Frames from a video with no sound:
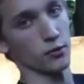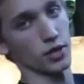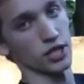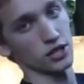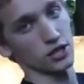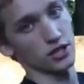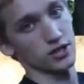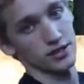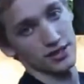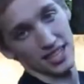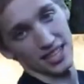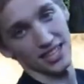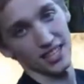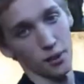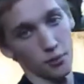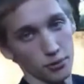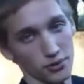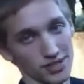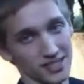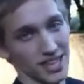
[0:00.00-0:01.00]
We can just take a
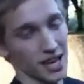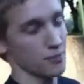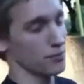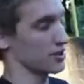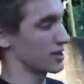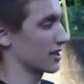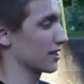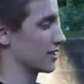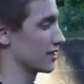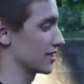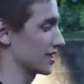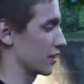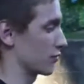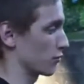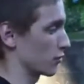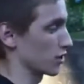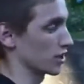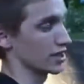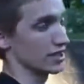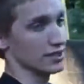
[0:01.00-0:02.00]
couple steps because
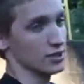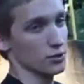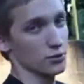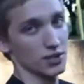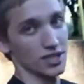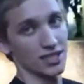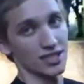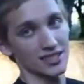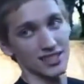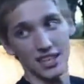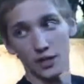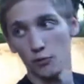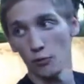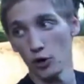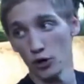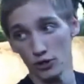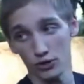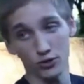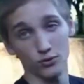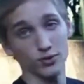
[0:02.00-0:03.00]
it really is only going to take
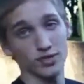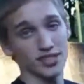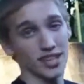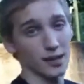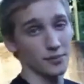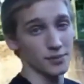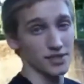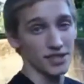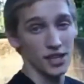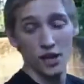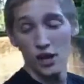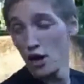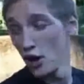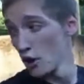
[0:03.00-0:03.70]
1 or 2 steps